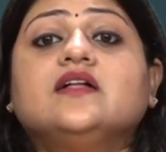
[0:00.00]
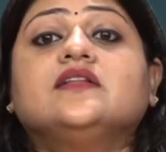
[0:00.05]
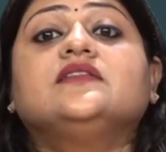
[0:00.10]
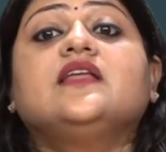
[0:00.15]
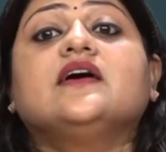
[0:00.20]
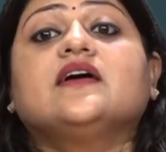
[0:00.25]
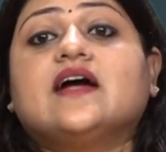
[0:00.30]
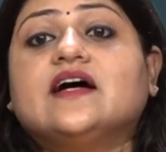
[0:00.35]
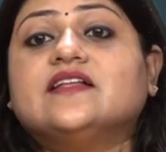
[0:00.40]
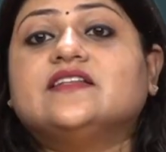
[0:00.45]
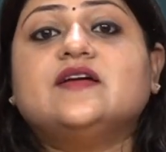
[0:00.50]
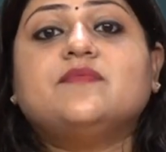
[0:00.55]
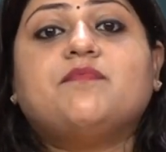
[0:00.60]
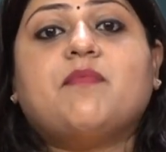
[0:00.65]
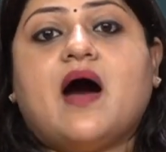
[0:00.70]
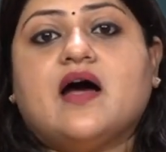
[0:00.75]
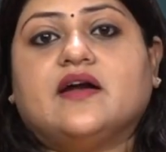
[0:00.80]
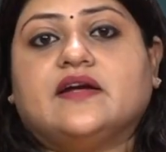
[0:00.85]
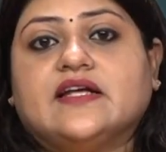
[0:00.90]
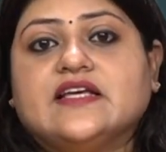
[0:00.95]
The Gadar
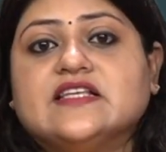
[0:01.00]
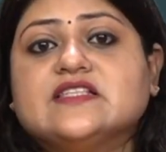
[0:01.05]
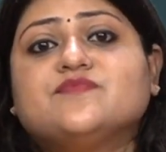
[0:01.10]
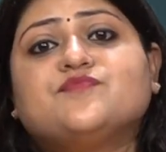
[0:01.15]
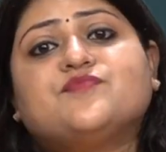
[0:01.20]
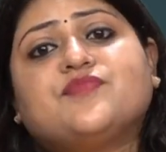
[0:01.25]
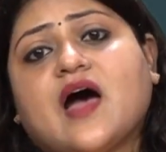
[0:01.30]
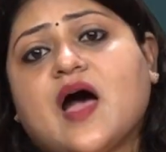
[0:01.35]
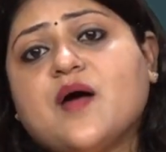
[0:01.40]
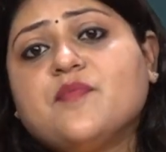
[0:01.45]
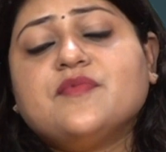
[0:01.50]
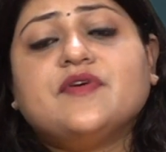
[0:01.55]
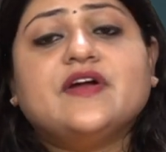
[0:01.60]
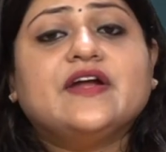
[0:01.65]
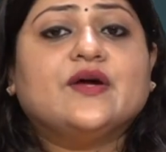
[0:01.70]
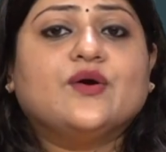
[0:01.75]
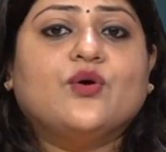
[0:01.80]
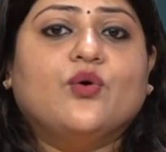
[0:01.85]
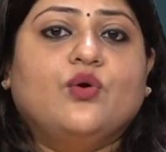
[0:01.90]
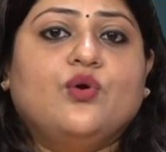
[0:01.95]
Party's
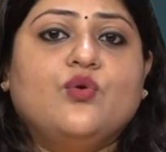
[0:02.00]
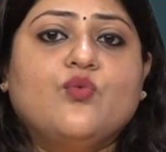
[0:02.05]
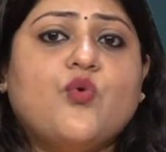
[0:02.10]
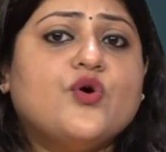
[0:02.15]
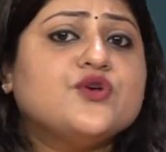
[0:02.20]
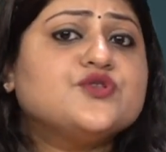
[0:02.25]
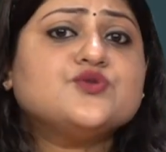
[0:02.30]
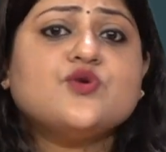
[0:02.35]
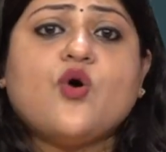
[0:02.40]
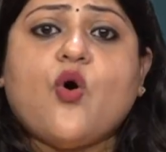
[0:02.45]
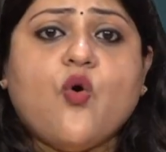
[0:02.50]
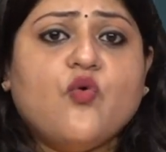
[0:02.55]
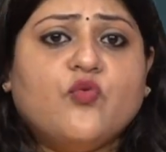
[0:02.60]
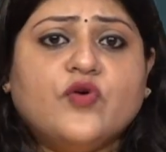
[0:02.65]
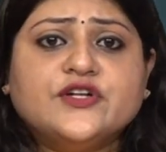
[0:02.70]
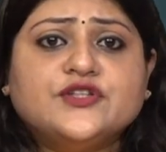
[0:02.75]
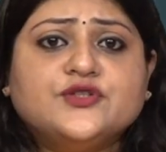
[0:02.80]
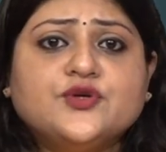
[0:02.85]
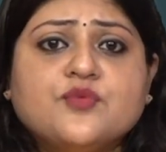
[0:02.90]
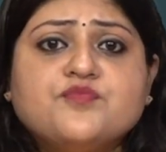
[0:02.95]
primary goal was to
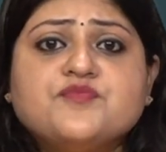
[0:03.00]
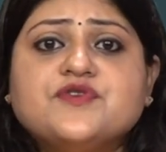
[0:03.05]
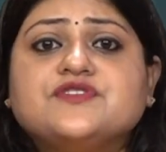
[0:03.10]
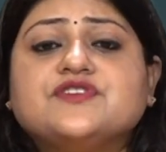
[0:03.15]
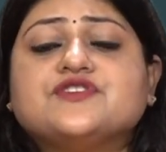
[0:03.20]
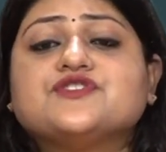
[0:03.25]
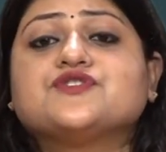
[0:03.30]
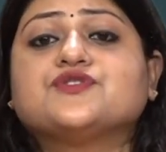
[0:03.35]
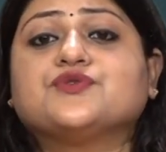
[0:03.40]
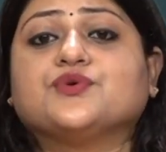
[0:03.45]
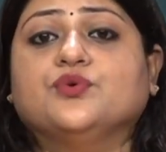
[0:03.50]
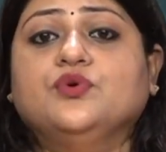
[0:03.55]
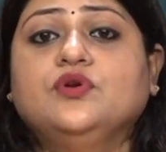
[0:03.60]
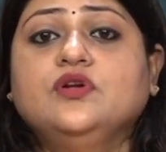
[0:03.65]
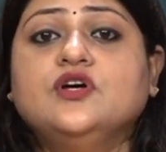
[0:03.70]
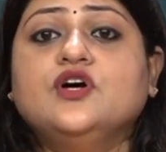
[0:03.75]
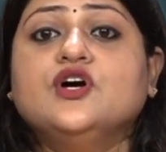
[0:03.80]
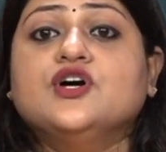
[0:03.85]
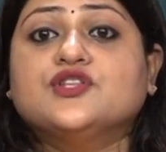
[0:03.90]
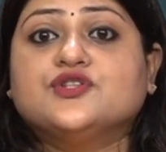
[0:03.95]
overthrow British rule
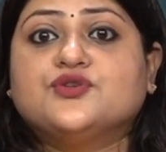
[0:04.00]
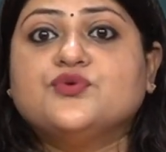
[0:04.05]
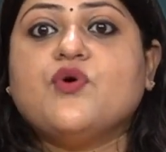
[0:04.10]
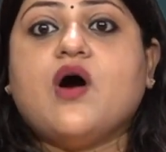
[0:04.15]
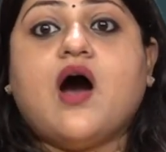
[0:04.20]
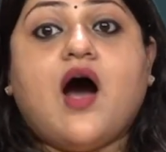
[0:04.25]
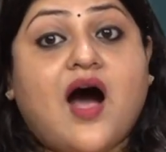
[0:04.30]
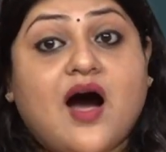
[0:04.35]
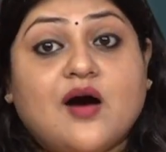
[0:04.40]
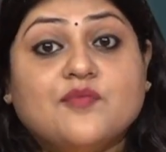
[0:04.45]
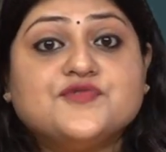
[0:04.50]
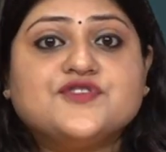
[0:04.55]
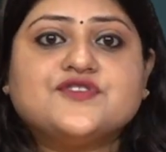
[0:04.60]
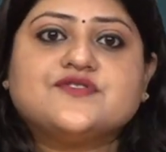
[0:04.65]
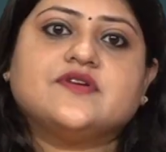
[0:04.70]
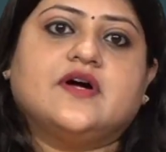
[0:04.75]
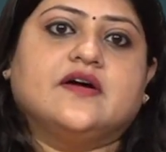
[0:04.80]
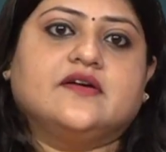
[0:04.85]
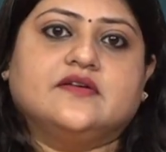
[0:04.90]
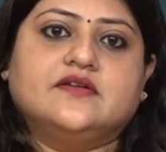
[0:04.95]
through armed
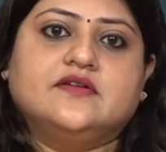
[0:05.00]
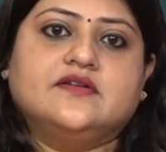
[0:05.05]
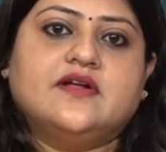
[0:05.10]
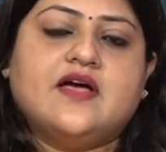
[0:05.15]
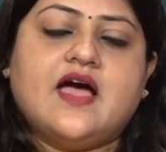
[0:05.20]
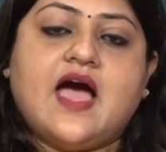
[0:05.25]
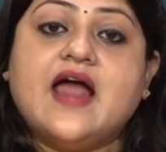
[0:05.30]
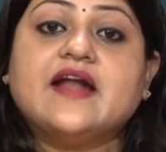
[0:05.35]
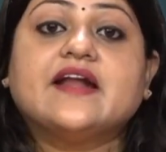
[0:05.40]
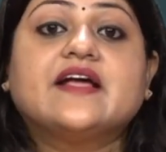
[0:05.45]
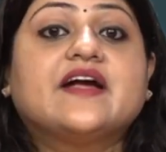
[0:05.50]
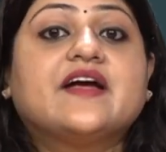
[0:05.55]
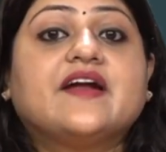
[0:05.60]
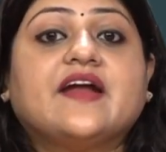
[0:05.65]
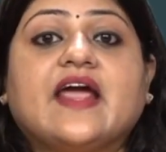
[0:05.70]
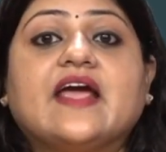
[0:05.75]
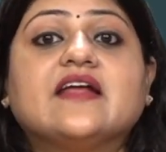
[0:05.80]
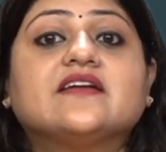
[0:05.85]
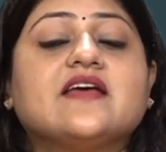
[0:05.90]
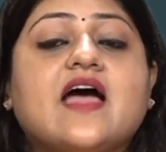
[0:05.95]
struggle and
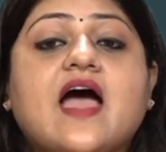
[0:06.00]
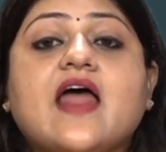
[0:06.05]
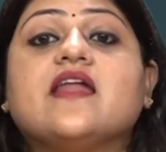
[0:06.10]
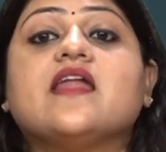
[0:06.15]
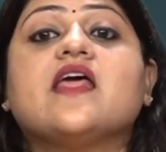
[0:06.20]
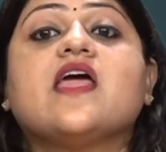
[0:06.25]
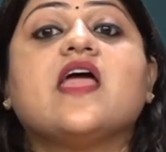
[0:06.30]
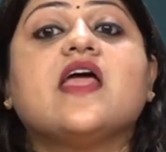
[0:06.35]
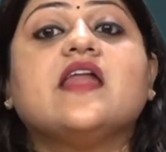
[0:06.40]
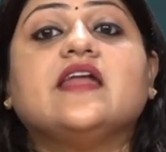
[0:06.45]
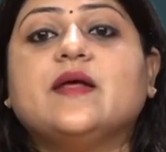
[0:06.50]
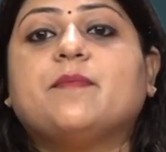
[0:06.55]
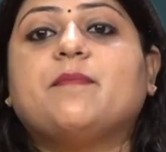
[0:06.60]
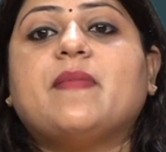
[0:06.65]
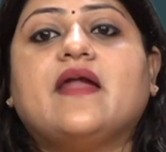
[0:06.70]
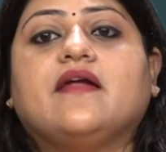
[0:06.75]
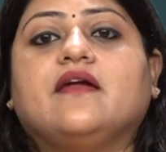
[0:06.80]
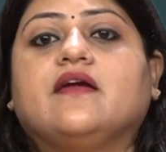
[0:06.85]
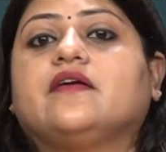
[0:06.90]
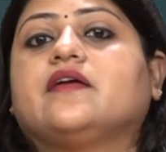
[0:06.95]
create an
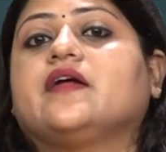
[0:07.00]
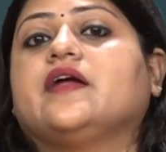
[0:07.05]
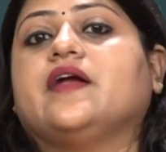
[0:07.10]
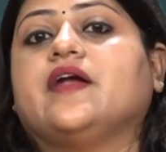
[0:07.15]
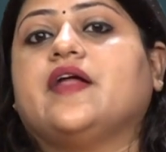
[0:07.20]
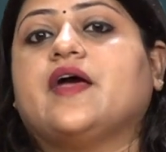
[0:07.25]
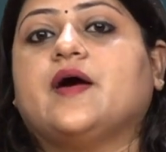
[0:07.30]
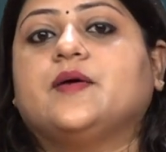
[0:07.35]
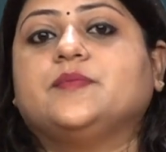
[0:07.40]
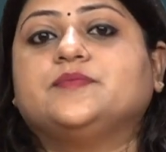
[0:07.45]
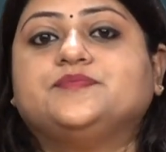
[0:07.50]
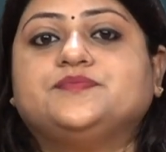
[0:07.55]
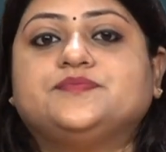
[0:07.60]
independent India.